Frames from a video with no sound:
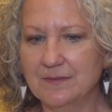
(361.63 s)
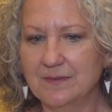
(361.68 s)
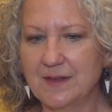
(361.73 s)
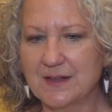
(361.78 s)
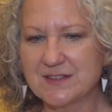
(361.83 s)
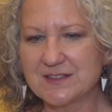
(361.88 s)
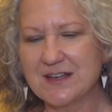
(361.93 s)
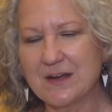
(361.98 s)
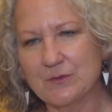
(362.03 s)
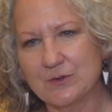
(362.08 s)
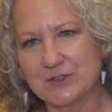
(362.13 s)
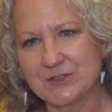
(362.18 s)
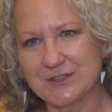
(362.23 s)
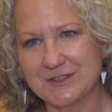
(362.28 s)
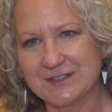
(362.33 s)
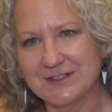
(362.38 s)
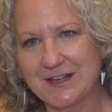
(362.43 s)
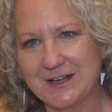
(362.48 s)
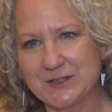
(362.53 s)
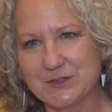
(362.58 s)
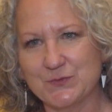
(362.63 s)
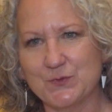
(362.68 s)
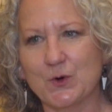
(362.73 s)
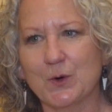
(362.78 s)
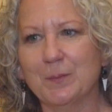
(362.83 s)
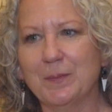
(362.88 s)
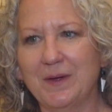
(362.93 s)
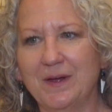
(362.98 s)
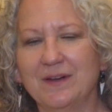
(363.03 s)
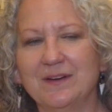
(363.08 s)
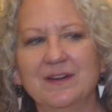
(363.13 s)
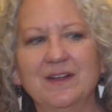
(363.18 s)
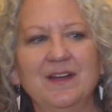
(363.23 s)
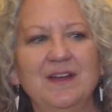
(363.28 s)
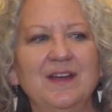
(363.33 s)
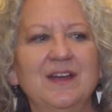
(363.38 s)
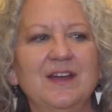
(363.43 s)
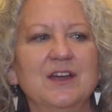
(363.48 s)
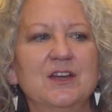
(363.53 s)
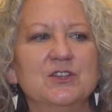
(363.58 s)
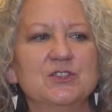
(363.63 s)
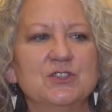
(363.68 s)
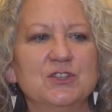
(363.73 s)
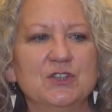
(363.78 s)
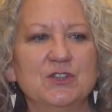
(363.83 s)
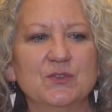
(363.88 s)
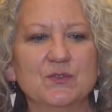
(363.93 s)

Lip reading: That's not what she stands for, but she